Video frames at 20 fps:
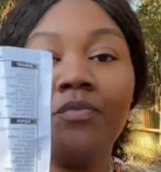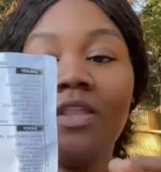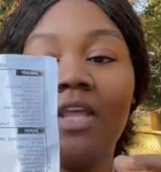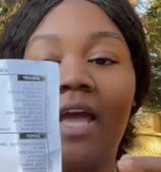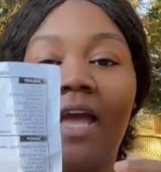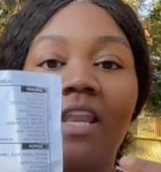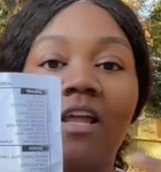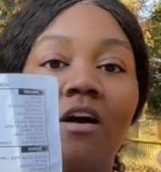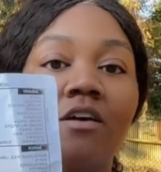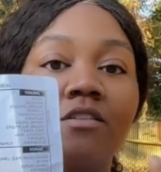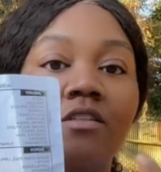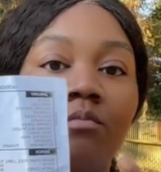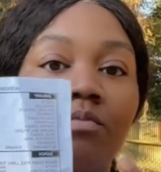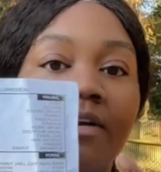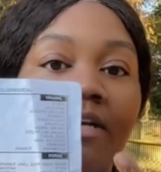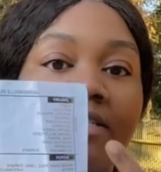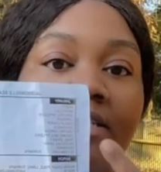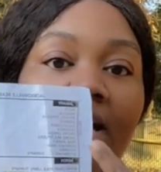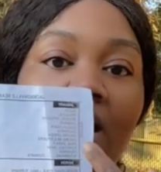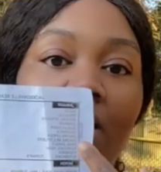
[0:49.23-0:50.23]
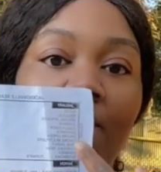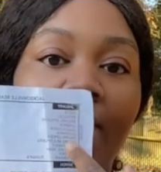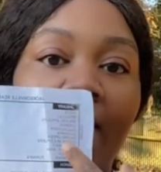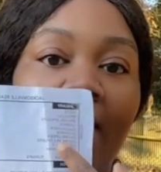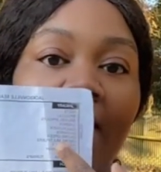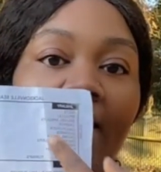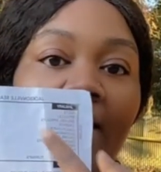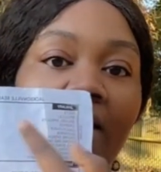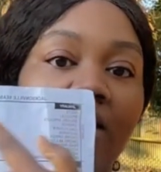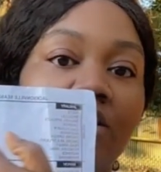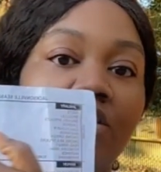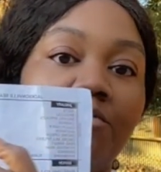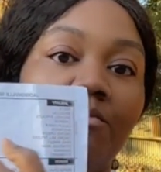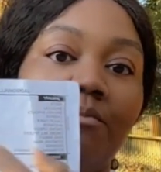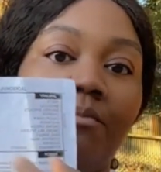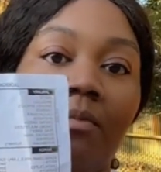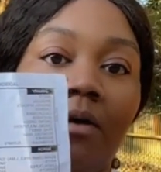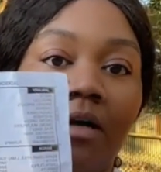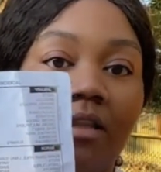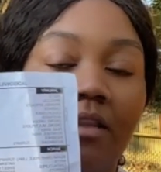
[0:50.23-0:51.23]
and it also breaks down by each
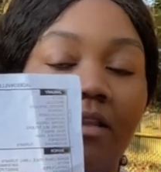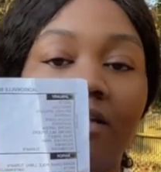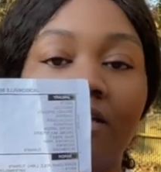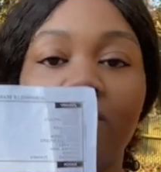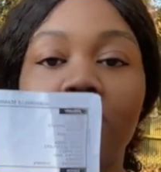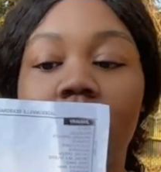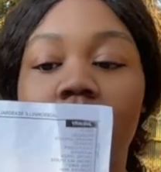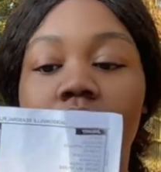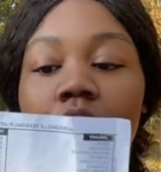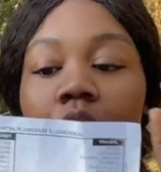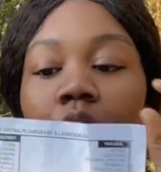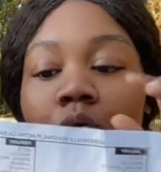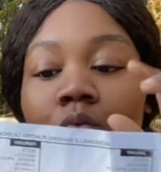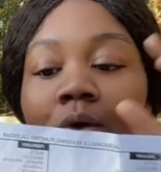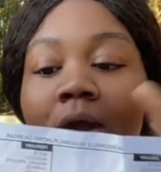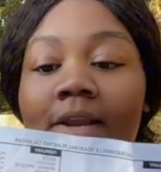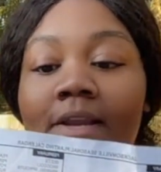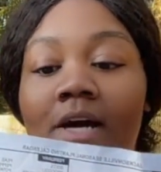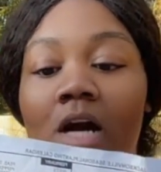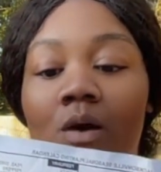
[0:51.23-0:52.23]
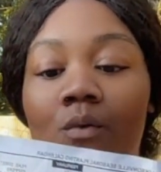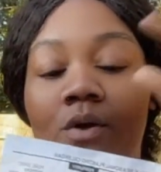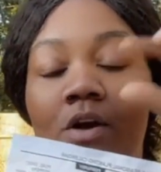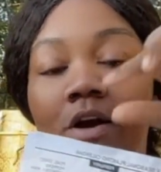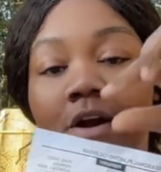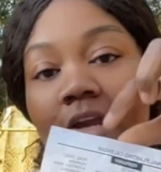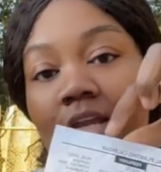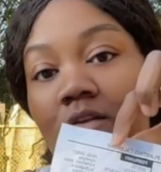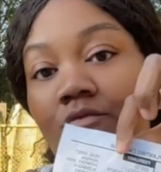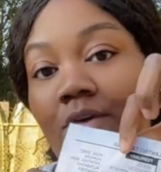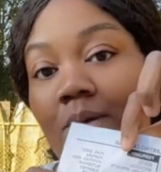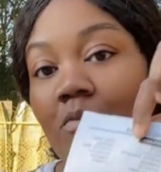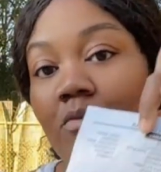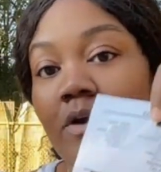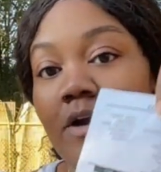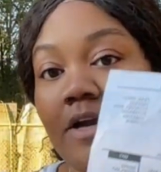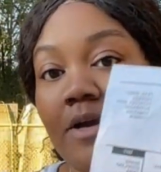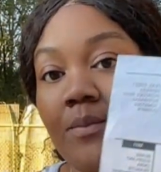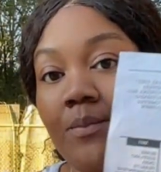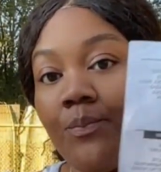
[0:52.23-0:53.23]
month. So right now we are in
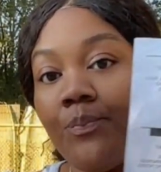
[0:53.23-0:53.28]
February,